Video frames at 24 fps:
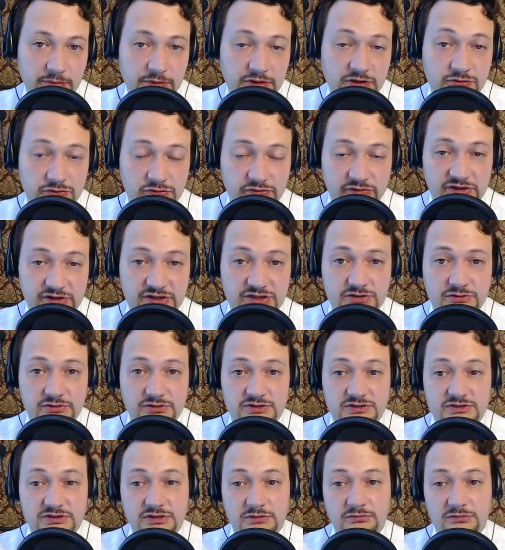interface to
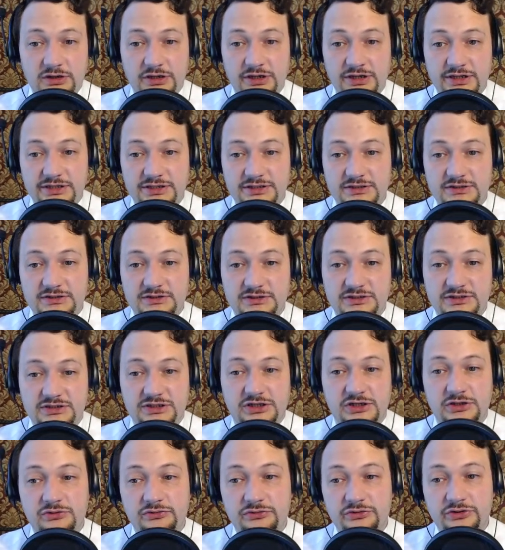customize the
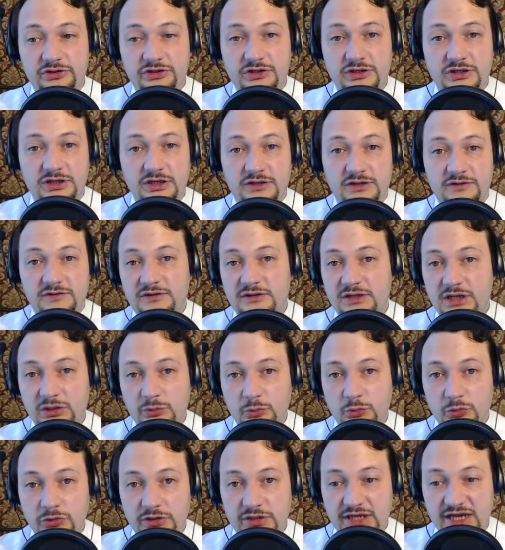security and the
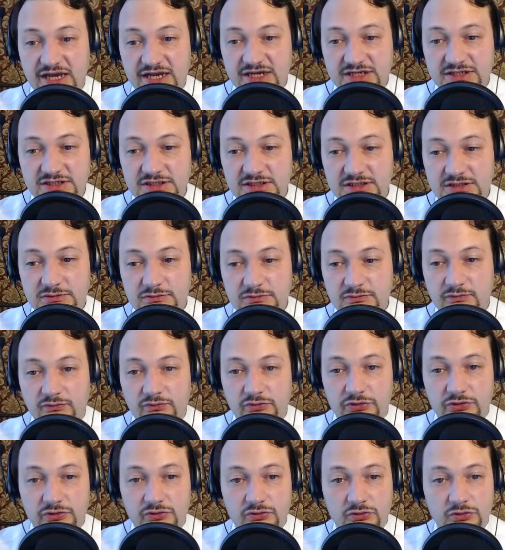network access
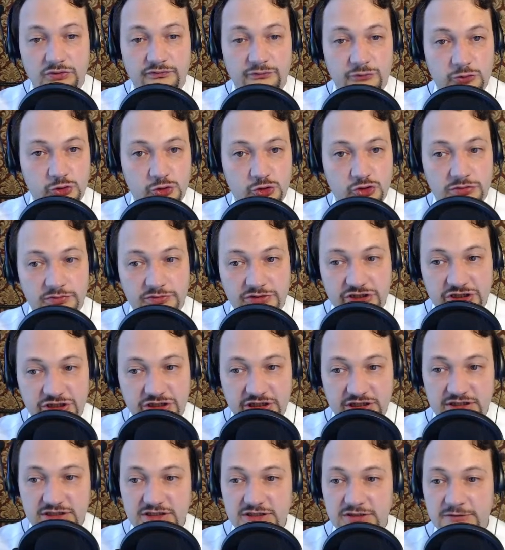for your virtual
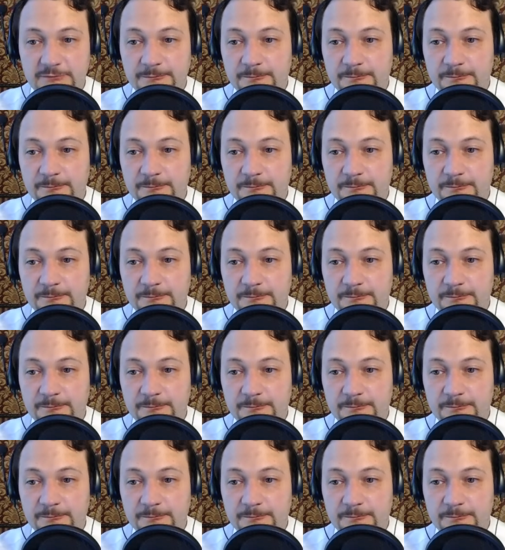machines.